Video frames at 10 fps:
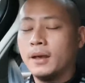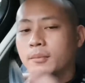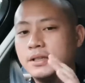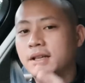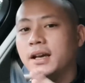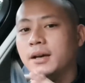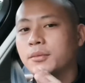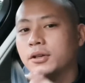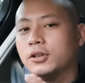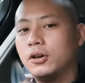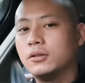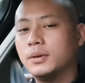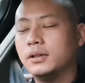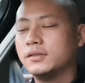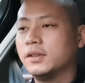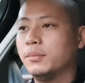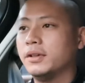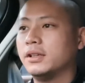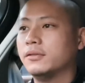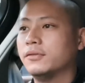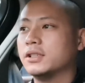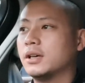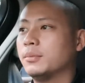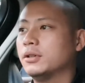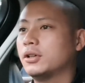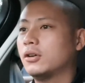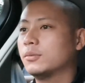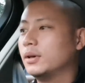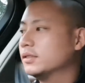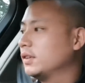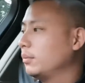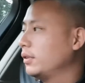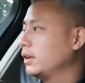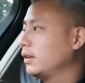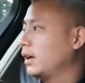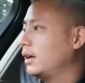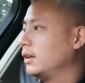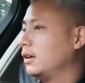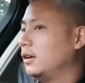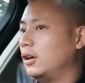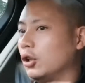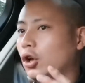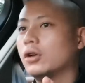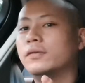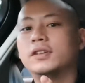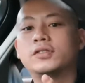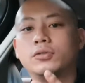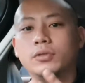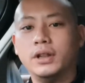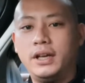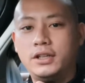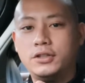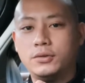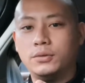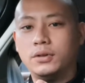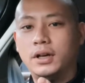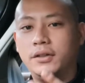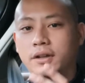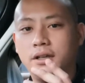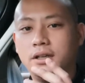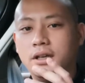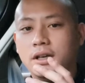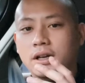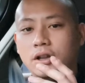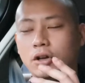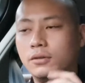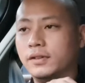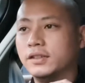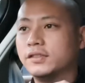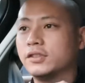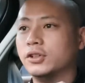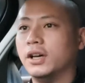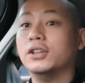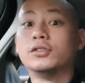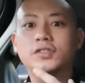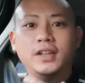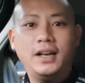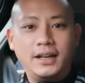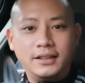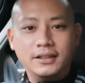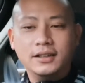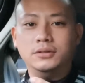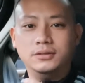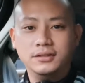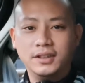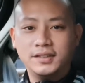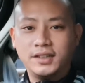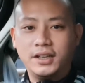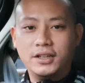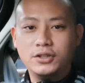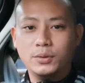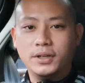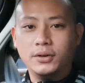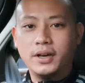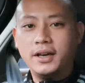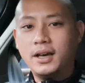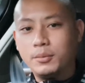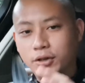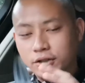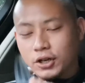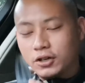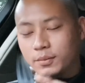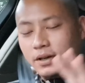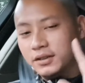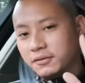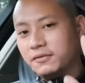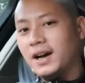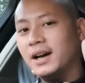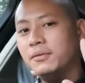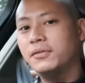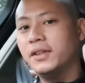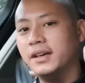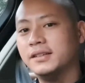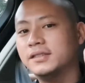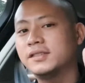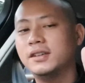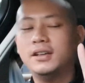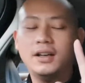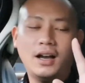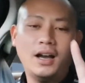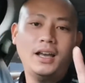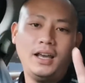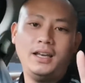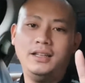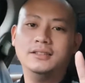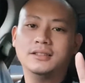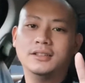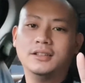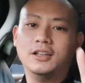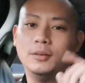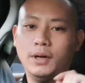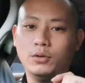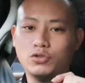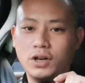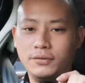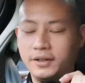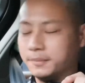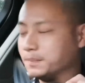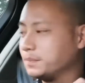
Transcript: But today I'm going to talk about something different. I'm going to talk about something that a lot of us could relate to. I think a lot of us could understand. Let's get into it, okay? I'm going to talk about the five things I hate about driving.